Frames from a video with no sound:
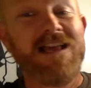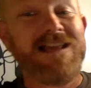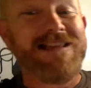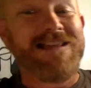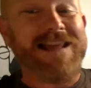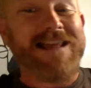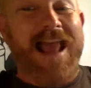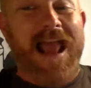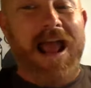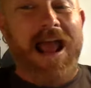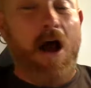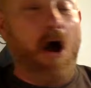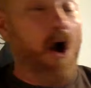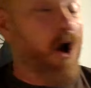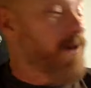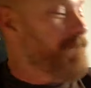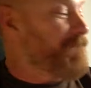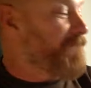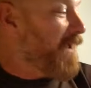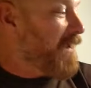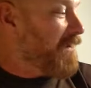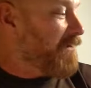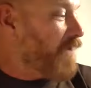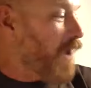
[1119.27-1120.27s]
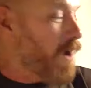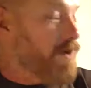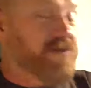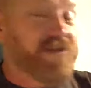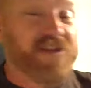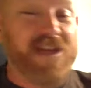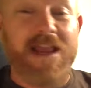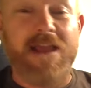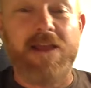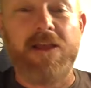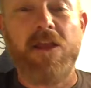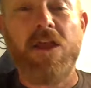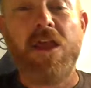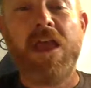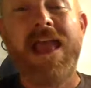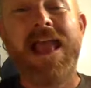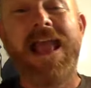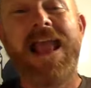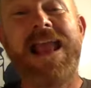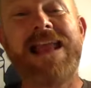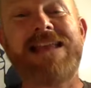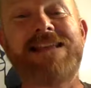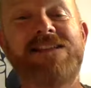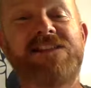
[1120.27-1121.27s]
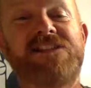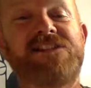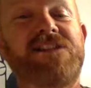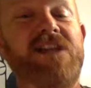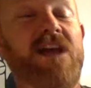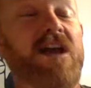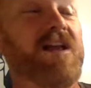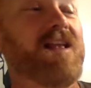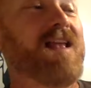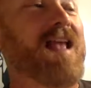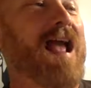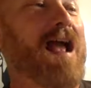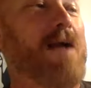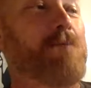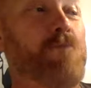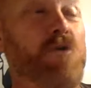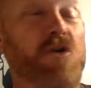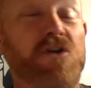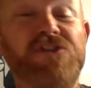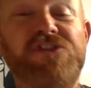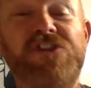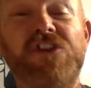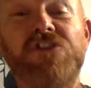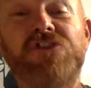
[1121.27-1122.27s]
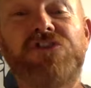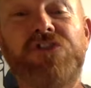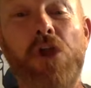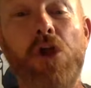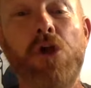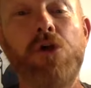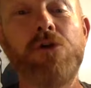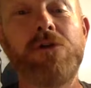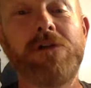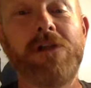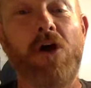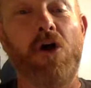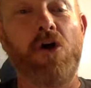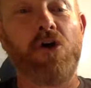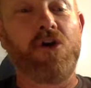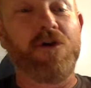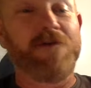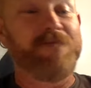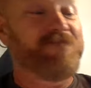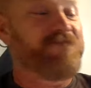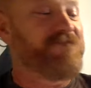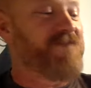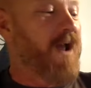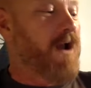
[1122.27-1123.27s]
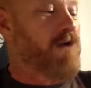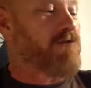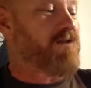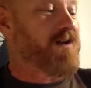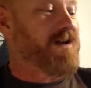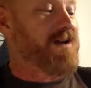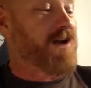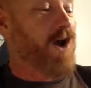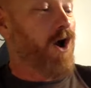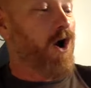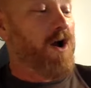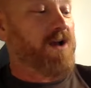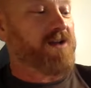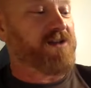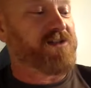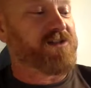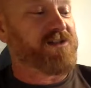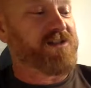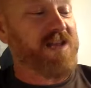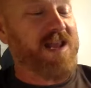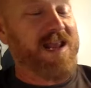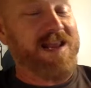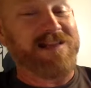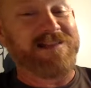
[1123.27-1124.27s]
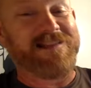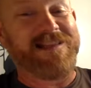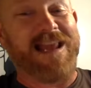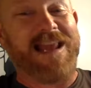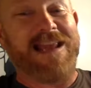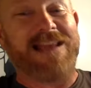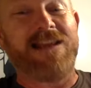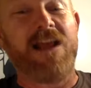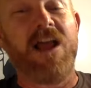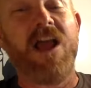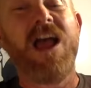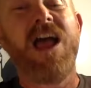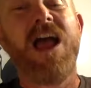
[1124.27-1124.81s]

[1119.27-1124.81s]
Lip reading: Yeah, I think those Insta cameras do look very nice indeed.